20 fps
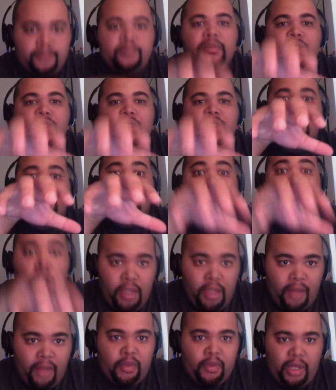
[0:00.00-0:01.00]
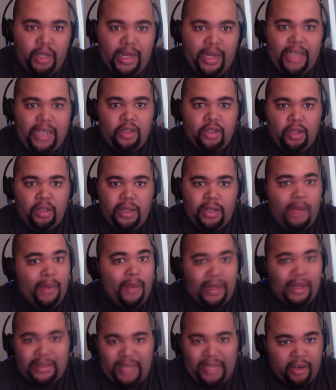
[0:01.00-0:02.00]
is good enough to win the National League. I'm
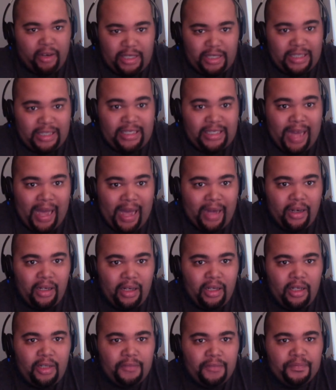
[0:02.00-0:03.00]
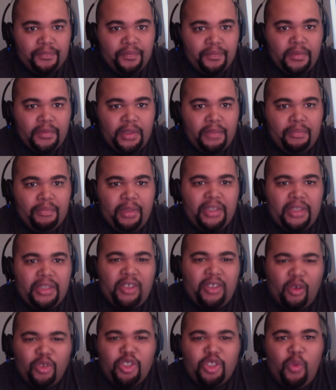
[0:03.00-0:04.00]
not saying it's not. But
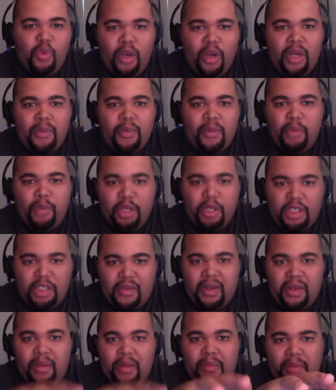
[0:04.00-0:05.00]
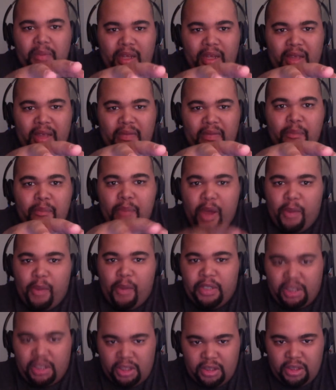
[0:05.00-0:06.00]
don't you want to put yourself in an even better
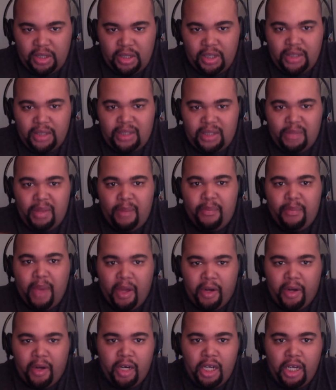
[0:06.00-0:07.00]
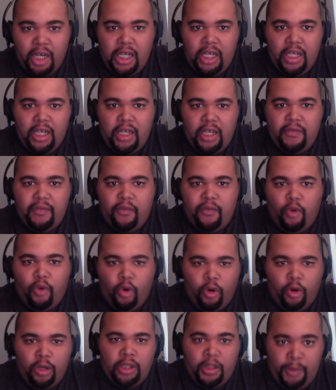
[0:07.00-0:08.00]
position to be better
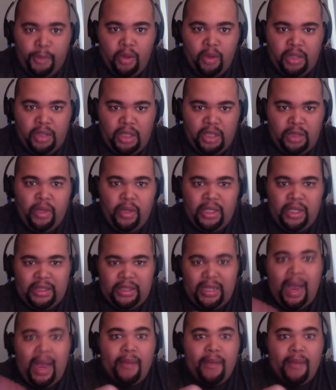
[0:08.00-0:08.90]
for the postseason when it's time to